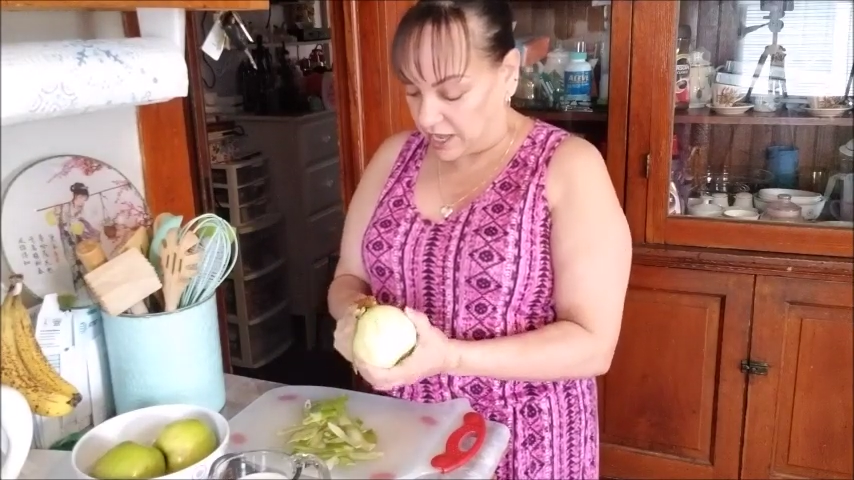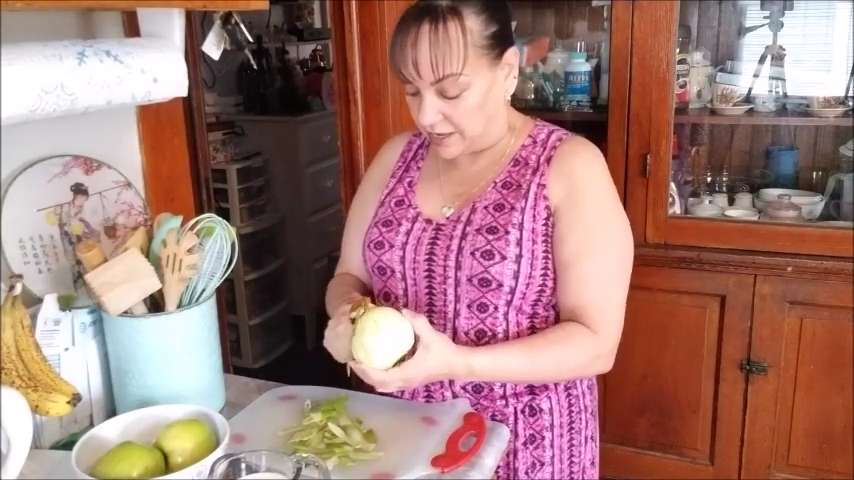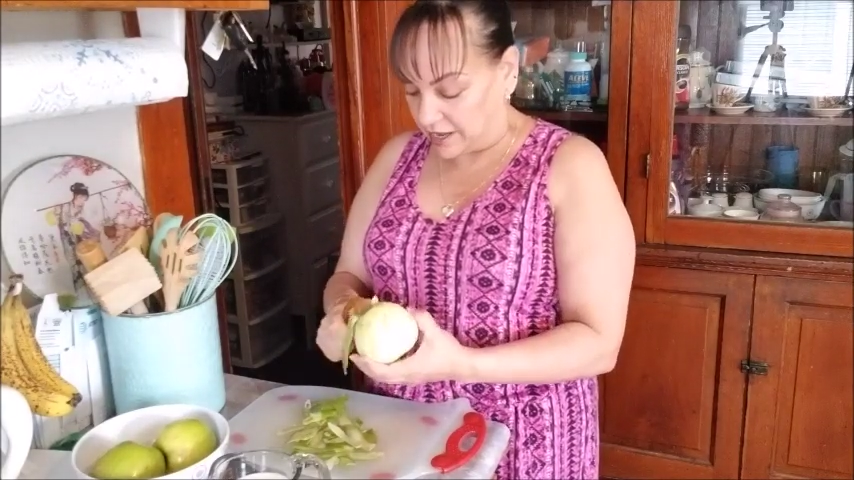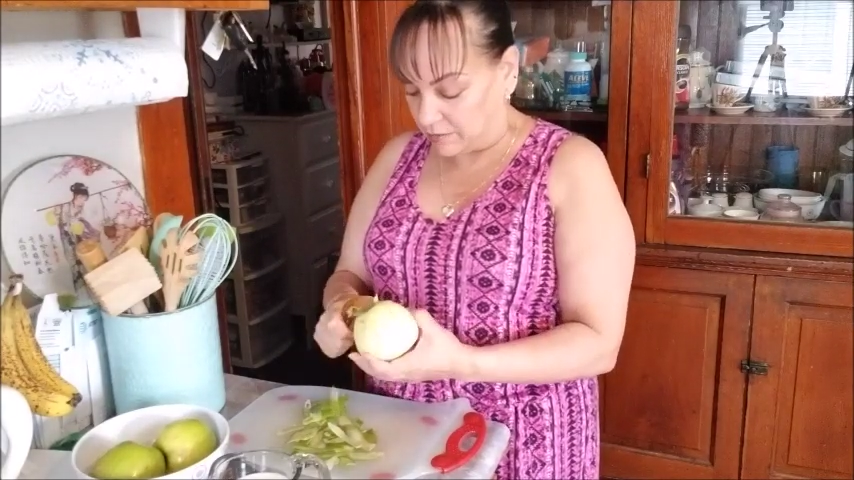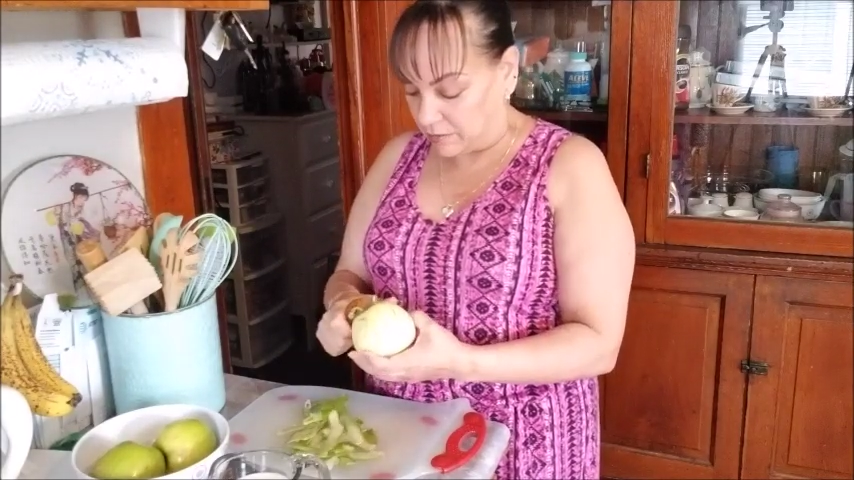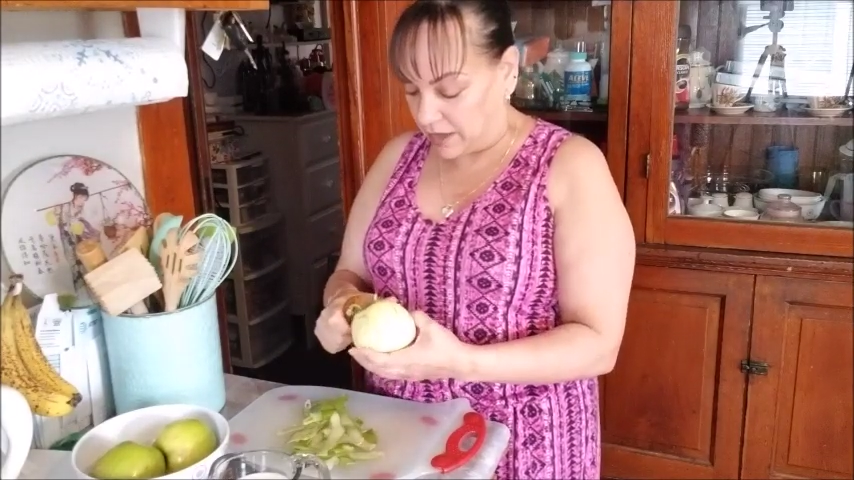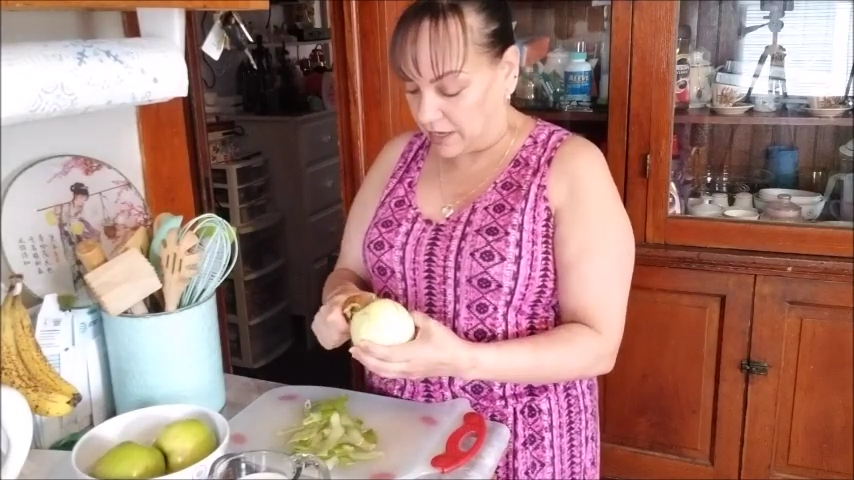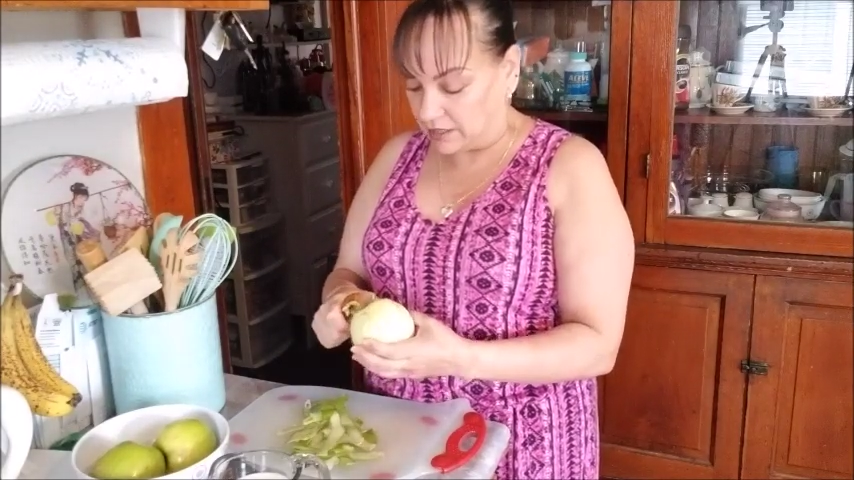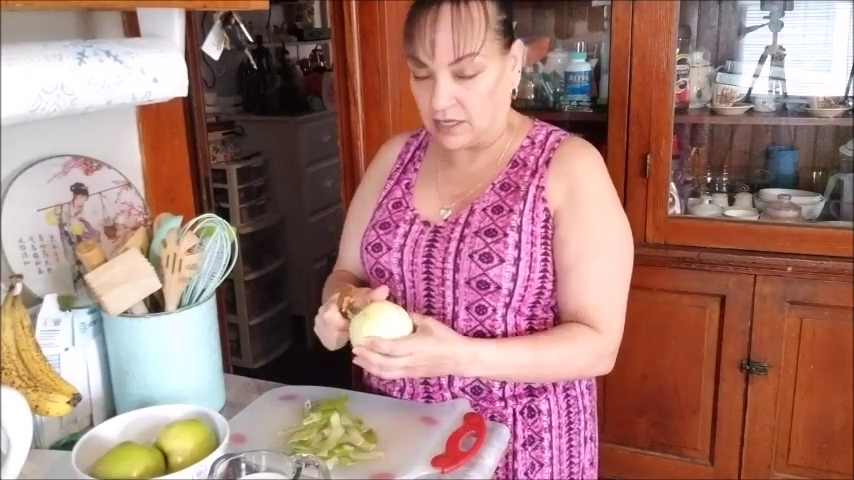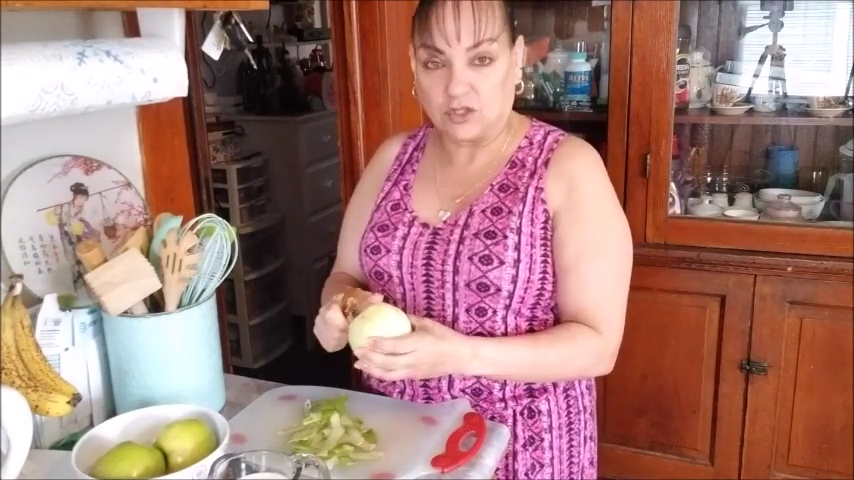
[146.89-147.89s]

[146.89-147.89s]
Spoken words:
and I made